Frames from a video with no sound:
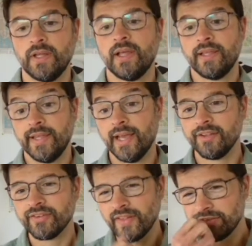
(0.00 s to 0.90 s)
Yeah,
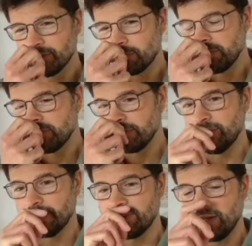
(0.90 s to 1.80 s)
so that's a
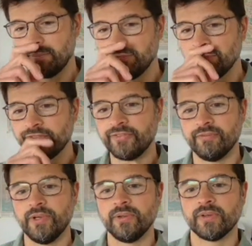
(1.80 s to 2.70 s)
specific type of
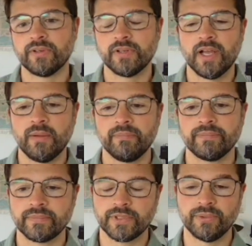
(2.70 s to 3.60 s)
route
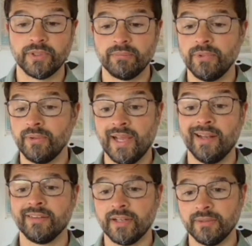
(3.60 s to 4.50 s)
called a route
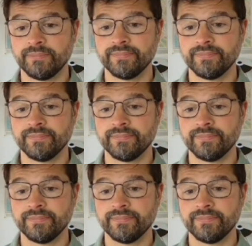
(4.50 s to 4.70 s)
handler.